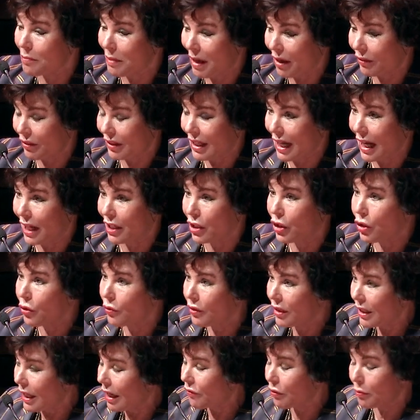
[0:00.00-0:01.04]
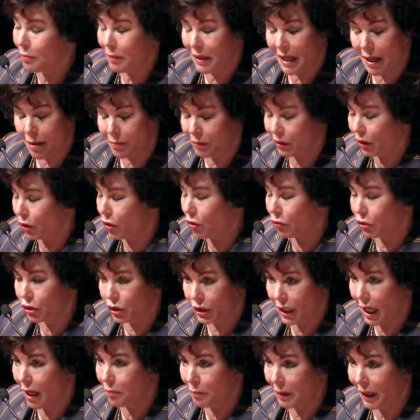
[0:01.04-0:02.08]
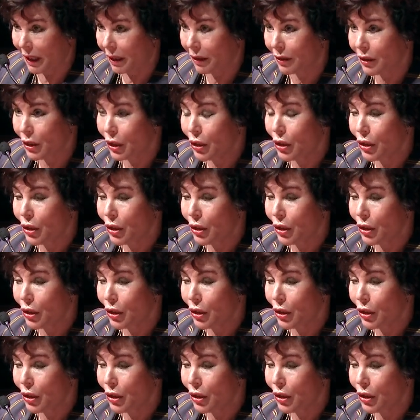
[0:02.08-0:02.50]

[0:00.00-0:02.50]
about that, you'd never be able to go shopping.